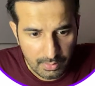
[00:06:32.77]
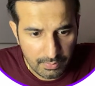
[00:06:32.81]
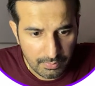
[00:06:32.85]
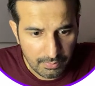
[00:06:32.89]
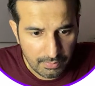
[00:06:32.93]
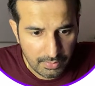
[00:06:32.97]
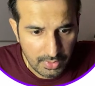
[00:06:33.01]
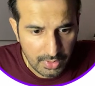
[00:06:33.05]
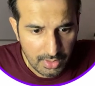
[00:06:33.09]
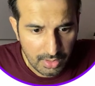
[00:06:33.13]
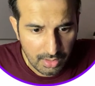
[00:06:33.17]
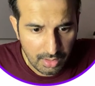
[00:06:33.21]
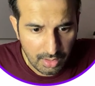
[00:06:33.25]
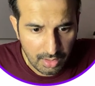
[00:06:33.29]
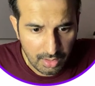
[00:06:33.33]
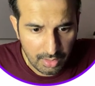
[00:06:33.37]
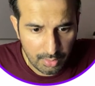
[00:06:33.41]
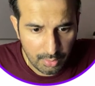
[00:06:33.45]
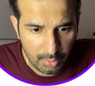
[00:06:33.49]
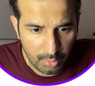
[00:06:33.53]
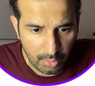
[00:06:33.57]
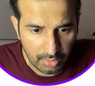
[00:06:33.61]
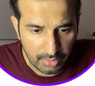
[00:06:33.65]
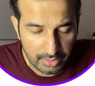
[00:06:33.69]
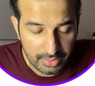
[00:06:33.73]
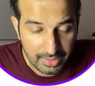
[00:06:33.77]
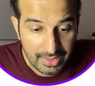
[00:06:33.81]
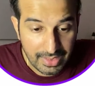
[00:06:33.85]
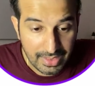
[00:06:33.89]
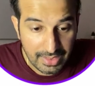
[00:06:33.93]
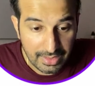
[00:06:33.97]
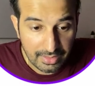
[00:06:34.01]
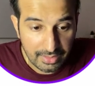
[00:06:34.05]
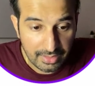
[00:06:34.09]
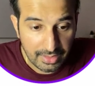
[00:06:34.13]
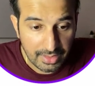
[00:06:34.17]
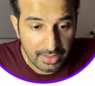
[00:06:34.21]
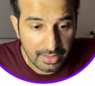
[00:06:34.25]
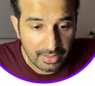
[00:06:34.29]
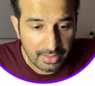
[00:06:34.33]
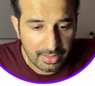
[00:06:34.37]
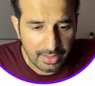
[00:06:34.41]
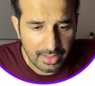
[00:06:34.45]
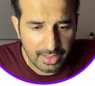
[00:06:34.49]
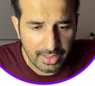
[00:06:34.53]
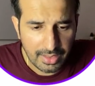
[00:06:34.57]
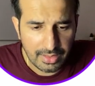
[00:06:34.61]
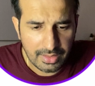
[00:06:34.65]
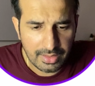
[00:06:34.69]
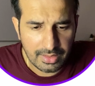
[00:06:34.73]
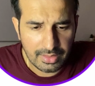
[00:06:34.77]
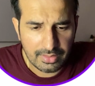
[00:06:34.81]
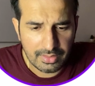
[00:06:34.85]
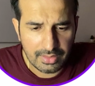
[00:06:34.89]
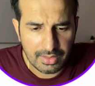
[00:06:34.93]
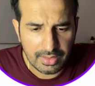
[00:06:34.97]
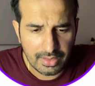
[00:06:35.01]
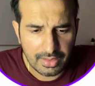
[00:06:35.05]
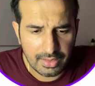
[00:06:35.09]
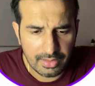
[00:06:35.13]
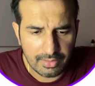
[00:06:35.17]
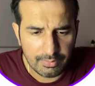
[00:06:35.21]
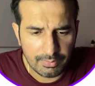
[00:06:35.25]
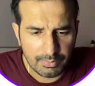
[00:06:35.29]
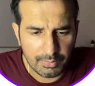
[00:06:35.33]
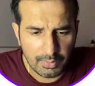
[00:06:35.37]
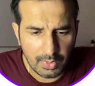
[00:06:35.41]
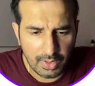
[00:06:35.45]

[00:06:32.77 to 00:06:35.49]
we are not getting anything.